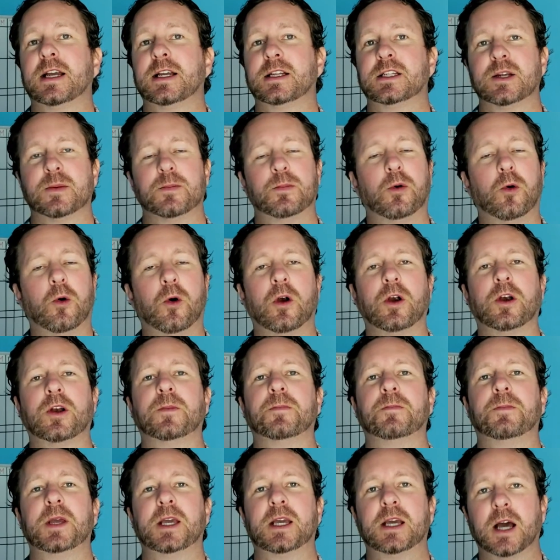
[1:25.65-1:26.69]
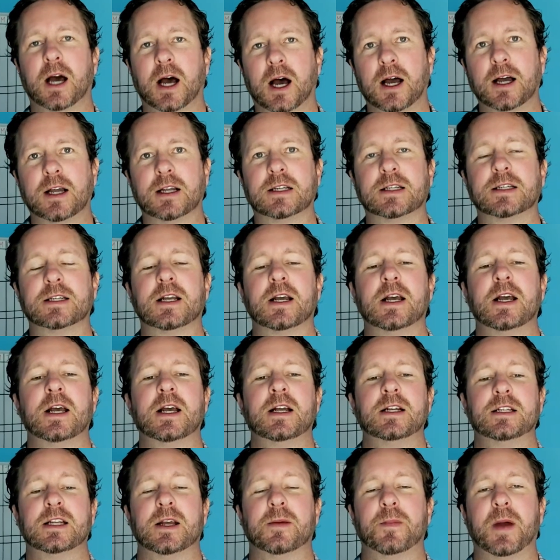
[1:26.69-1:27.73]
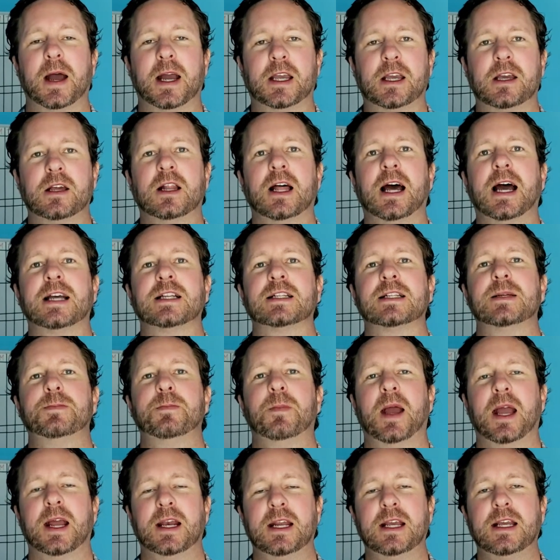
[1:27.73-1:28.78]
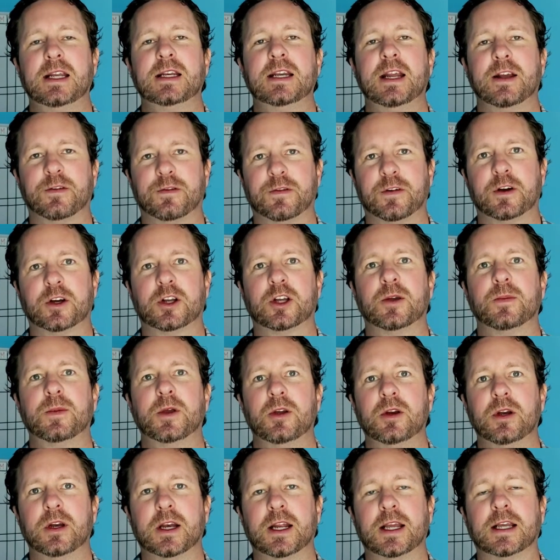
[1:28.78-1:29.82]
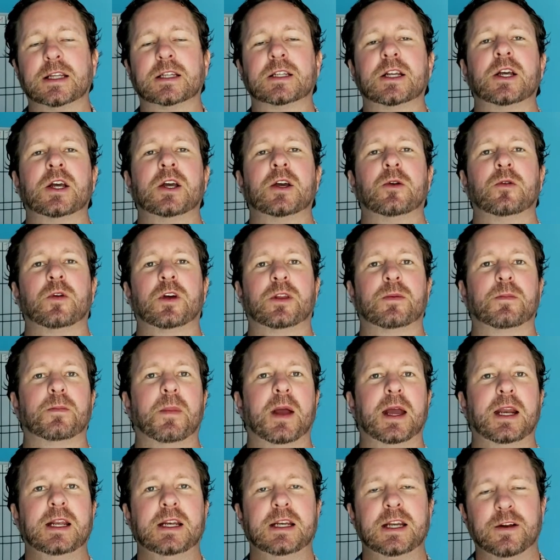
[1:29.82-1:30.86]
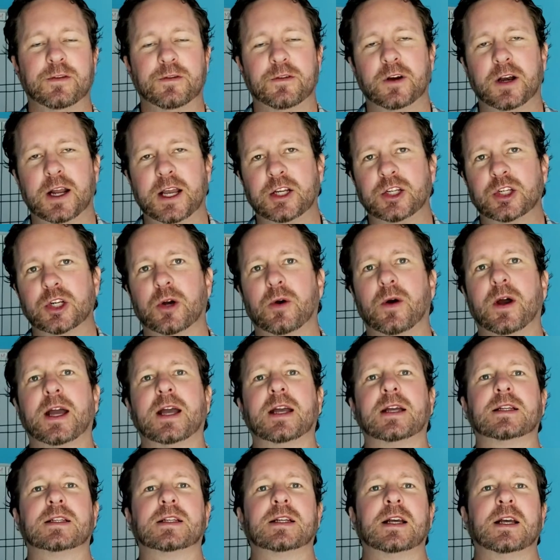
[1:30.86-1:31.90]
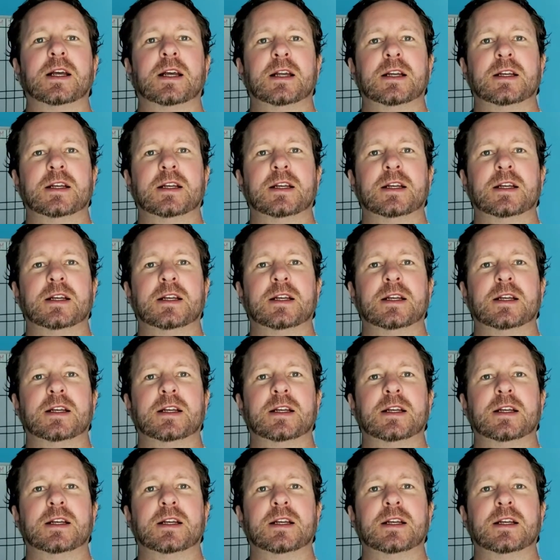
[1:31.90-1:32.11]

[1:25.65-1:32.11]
it's important because Temecula has many different communities with many different HOAs,